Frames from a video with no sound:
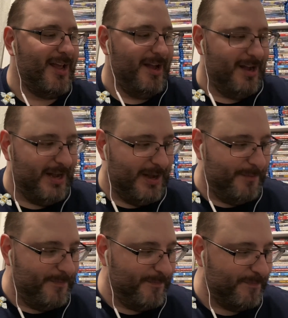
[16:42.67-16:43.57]

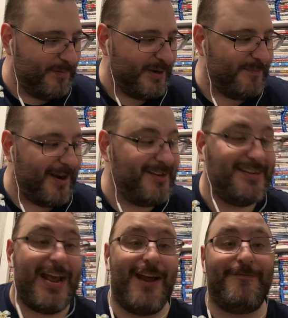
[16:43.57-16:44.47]
But my
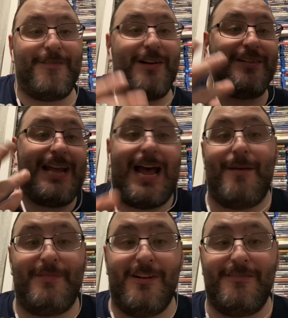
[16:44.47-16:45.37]
dad found a
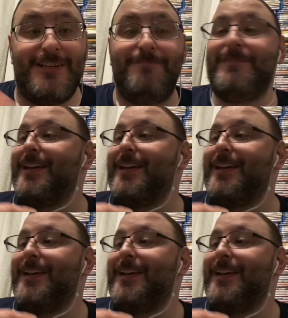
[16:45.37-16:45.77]
copy of it.